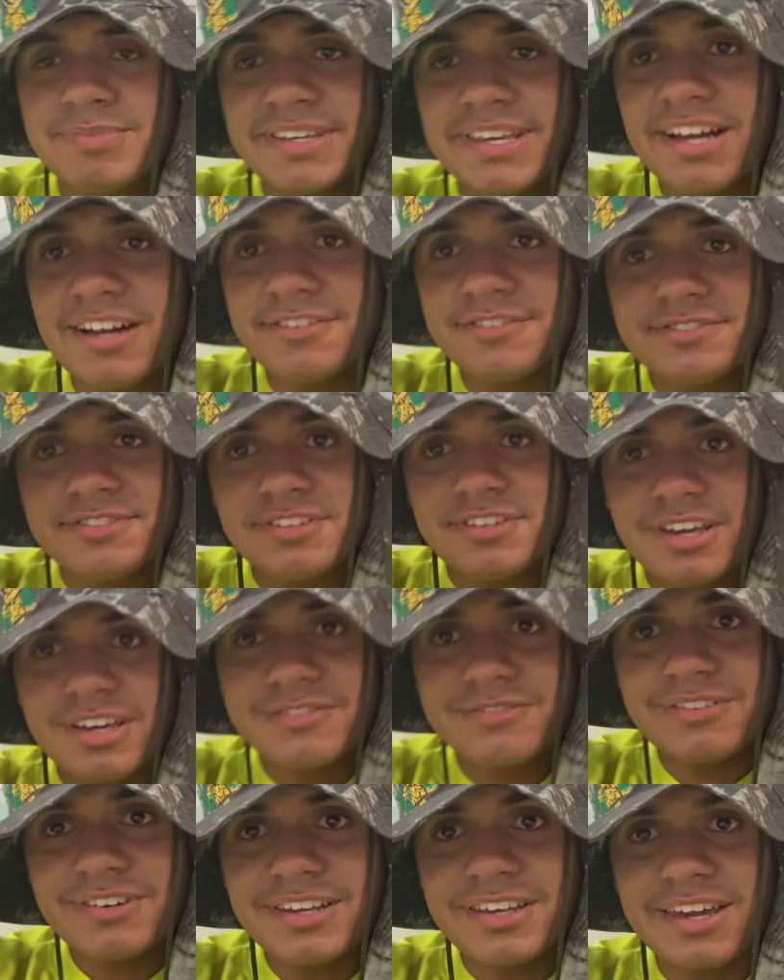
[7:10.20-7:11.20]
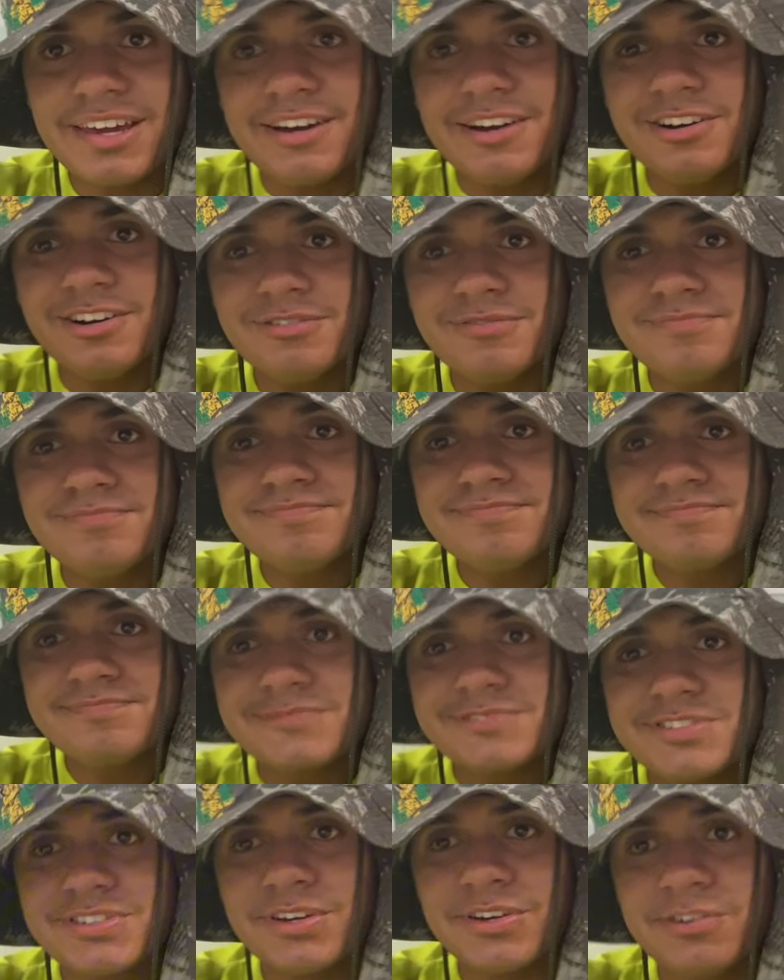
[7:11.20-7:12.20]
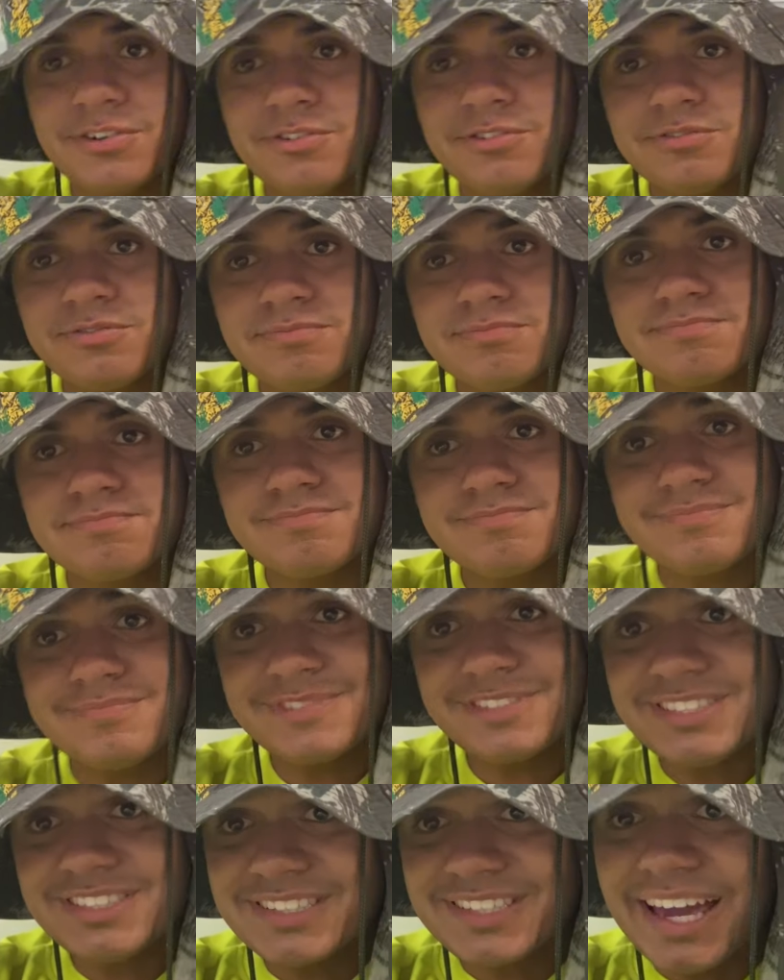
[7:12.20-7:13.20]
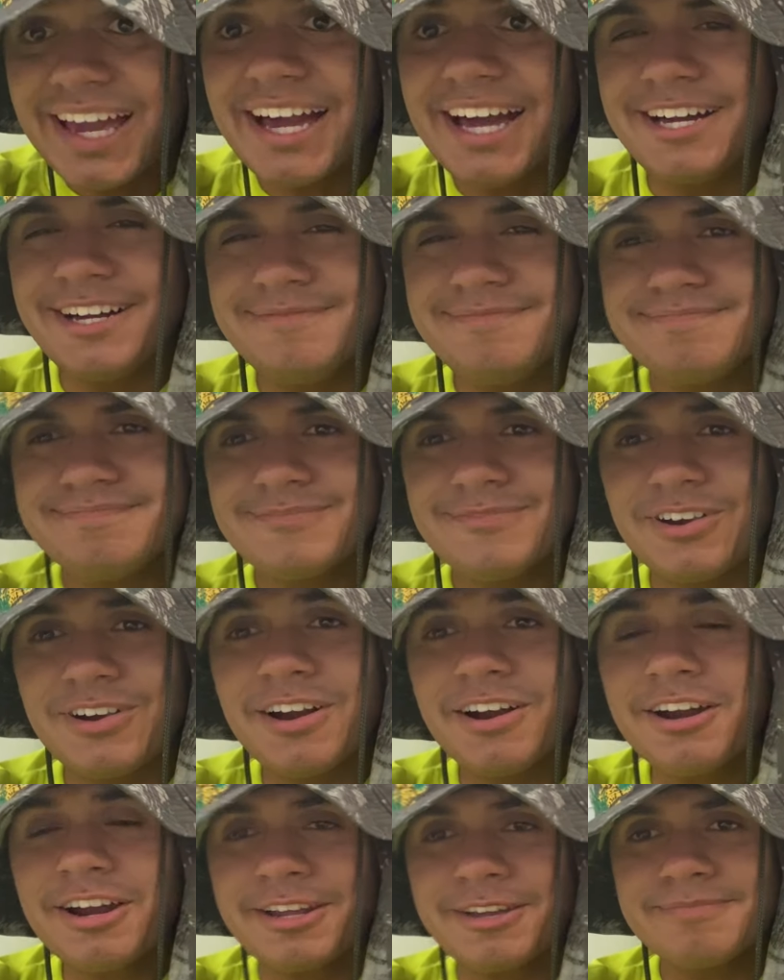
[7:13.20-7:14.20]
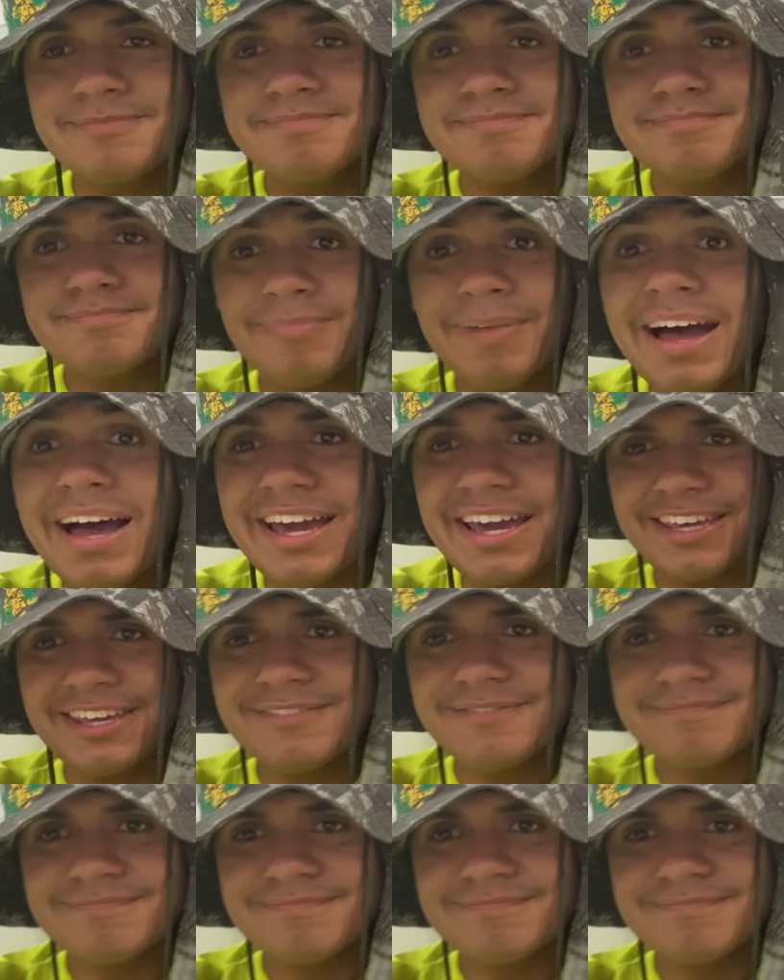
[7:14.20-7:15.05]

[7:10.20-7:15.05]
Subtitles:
Yeah, I'll see you guys when I get home. So, yeah. Alright, bye.